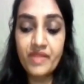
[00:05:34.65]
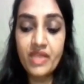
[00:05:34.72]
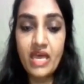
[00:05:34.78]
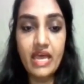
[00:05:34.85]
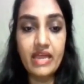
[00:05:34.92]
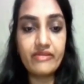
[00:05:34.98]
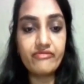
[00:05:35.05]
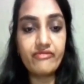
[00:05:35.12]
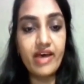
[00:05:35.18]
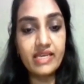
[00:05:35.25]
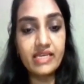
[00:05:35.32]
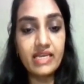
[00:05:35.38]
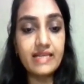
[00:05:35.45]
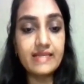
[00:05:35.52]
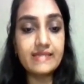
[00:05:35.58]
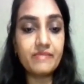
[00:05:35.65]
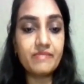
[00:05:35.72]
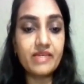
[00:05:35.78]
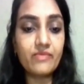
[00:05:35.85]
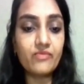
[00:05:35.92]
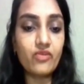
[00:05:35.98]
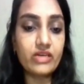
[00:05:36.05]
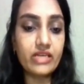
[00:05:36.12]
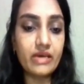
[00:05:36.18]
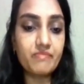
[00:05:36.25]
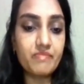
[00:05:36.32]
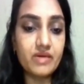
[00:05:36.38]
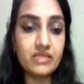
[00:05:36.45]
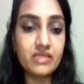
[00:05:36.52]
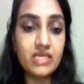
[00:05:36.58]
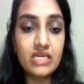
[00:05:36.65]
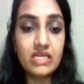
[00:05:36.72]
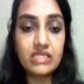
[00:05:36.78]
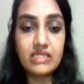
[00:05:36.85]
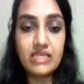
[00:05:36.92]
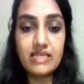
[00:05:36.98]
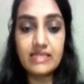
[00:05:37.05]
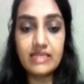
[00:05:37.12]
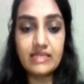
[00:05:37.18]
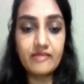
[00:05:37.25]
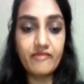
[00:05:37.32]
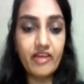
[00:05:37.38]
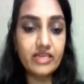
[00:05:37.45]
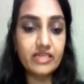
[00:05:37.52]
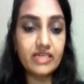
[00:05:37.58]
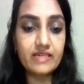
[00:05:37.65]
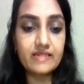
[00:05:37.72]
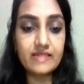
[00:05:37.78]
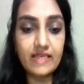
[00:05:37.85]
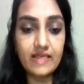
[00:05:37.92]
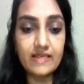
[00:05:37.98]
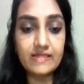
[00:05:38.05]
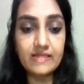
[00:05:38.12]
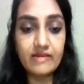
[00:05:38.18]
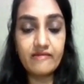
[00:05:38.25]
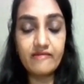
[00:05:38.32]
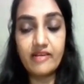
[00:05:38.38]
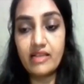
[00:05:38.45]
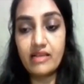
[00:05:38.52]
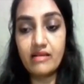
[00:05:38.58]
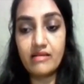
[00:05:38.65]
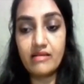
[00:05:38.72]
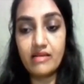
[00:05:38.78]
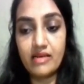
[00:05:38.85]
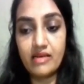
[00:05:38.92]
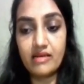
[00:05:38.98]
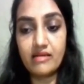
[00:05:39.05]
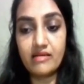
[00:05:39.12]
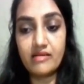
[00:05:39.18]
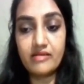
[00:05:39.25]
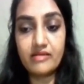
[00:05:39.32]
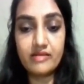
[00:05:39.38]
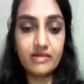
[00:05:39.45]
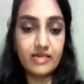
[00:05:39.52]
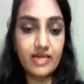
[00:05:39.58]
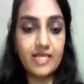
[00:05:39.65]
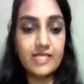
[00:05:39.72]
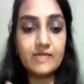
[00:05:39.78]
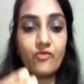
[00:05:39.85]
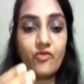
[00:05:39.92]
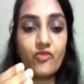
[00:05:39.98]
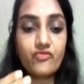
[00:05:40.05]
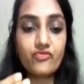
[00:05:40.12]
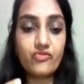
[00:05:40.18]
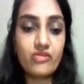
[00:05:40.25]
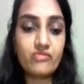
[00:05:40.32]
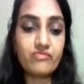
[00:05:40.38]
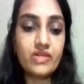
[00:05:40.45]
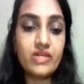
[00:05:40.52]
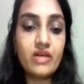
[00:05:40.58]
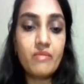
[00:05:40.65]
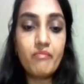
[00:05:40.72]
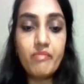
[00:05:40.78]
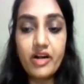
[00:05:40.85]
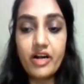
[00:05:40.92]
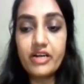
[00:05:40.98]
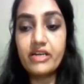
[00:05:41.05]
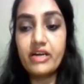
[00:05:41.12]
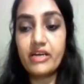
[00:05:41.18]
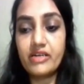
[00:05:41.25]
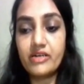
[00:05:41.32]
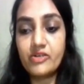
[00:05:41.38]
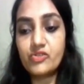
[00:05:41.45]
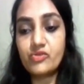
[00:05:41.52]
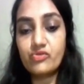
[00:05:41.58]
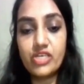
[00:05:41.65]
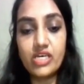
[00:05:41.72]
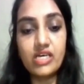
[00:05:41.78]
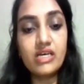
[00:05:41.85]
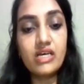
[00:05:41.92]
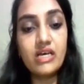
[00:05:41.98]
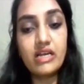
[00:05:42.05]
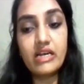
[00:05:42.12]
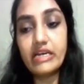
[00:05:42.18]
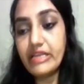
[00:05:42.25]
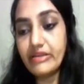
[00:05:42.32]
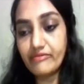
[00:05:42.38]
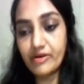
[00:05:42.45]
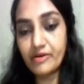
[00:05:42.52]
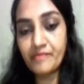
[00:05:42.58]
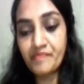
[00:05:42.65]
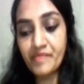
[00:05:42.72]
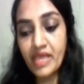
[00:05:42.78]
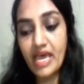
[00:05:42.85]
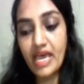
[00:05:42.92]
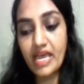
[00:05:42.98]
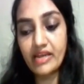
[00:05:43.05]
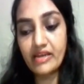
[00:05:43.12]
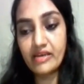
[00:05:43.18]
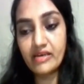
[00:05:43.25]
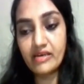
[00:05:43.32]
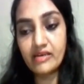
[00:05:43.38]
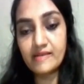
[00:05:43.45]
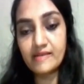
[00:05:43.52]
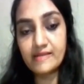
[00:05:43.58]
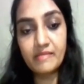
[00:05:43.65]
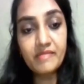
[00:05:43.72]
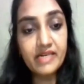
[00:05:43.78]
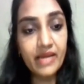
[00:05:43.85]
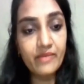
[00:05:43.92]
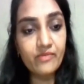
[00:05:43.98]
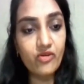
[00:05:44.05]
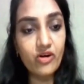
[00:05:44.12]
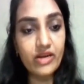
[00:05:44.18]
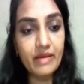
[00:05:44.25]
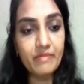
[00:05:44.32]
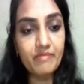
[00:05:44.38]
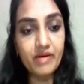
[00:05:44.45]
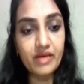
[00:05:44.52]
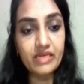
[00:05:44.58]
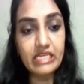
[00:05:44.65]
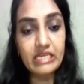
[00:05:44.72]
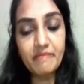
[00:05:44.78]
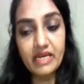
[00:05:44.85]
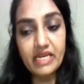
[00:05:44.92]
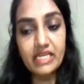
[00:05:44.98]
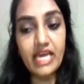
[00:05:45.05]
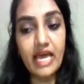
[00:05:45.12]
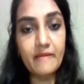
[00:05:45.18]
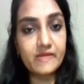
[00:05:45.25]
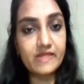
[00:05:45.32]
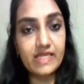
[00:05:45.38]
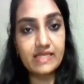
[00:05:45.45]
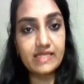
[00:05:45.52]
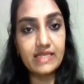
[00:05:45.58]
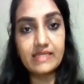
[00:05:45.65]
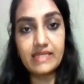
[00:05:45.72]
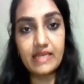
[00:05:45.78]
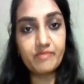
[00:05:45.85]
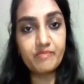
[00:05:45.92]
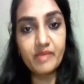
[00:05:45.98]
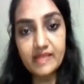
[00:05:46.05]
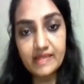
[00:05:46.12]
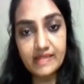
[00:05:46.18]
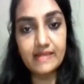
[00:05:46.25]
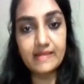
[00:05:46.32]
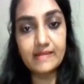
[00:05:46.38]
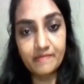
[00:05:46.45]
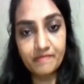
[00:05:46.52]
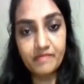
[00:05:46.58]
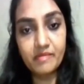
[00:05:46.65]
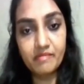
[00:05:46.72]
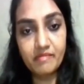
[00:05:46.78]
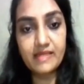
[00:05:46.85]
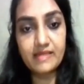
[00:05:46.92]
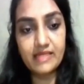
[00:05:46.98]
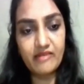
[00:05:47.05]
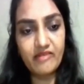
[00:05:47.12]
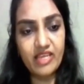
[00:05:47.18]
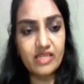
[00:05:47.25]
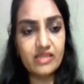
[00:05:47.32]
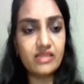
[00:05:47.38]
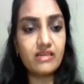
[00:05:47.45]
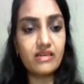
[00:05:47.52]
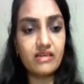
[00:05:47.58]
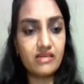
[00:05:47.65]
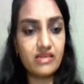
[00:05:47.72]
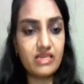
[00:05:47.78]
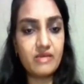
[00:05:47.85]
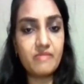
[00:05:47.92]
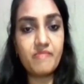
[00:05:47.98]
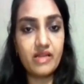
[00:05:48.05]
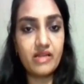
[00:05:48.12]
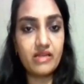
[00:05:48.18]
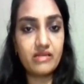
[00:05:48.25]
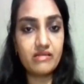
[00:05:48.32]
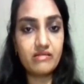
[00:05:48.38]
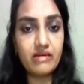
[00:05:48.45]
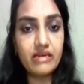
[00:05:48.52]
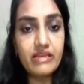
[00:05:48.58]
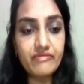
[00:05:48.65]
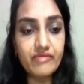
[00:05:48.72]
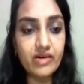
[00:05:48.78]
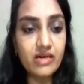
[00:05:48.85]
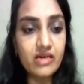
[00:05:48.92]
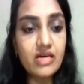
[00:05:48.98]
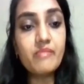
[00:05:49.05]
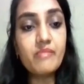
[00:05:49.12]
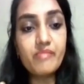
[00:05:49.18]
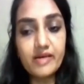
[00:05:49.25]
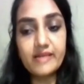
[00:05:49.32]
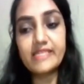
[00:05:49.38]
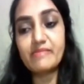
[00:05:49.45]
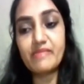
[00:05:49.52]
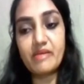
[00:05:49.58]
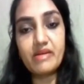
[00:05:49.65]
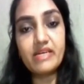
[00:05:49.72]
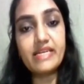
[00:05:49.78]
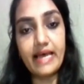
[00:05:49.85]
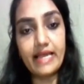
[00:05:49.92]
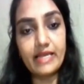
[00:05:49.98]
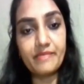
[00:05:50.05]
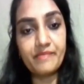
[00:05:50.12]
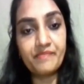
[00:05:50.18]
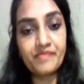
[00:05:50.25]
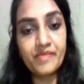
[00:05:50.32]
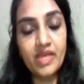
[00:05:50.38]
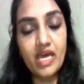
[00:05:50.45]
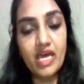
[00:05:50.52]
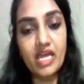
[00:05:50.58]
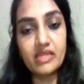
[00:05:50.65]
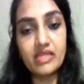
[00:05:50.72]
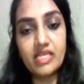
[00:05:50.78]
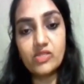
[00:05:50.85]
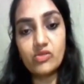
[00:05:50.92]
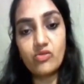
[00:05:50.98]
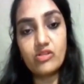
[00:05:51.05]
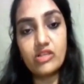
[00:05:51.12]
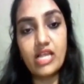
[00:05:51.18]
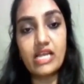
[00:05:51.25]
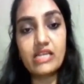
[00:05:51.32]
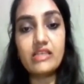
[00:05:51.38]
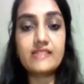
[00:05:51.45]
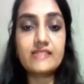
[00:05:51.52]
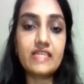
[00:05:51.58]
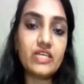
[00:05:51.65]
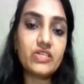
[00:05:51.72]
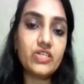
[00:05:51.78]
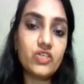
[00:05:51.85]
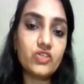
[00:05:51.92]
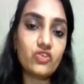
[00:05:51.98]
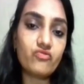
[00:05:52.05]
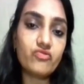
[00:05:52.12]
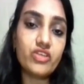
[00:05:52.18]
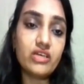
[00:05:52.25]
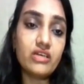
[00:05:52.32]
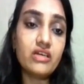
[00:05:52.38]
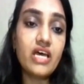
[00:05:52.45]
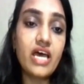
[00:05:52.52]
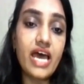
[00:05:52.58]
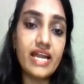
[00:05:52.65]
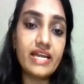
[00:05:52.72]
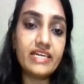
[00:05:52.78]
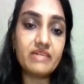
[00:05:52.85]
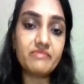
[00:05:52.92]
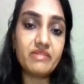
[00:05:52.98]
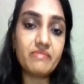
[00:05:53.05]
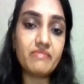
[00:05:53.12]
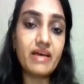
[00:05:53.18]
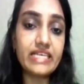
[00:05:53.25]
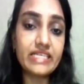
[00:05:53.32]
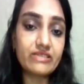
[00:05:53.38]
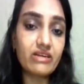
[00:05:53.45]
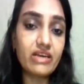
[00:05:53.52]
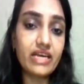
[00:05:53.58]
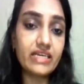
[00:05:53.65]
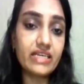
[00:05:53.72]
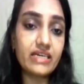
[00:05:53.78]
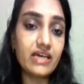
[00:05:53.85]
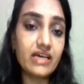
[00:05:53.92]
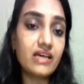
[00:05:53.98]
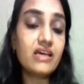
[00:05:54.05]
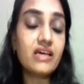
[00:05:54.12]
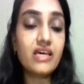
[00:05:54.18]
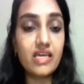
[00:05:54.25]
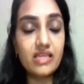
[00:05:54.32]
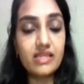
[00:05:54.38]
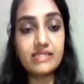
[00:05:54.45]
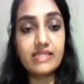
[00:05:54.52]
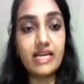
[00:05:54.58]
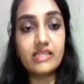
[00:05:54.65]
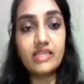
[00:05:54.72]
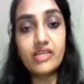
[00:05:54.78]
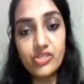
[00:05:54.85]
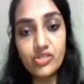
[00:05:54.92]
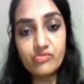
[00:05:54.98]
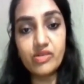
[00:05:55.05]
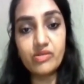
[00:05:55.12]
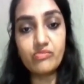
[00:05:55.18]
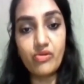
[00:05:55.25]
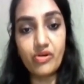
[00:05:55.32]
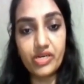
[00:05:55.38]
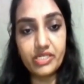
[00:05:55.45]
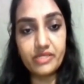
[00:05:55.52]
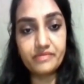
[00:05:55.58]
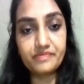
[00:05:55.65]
And finally, sometime what happen, these infected cysts will transport from blood currents to the liver, and sometime what happen, hepatic abscesses and pusses, means in the liver, pus may be developed, and these all are the stages of the entamoeba histolytica inside the human body.